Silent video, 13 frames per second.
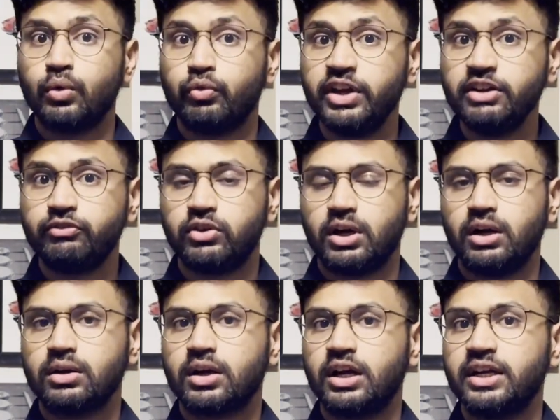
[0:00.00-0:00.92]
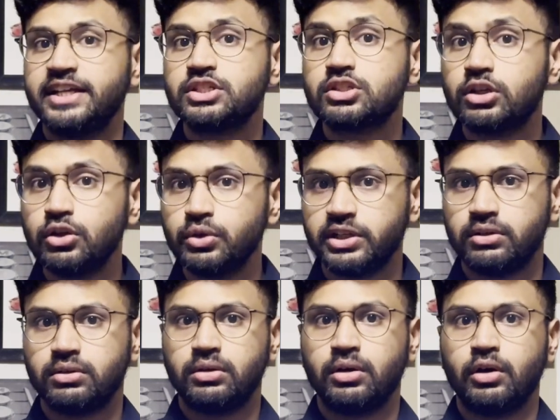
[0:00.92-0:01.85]
Wheat flour contains
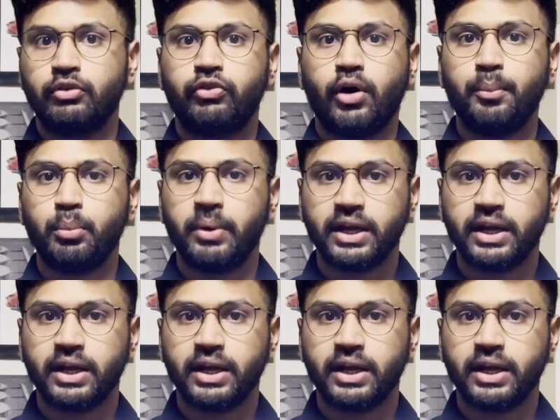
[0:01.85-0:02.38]
gluten, formed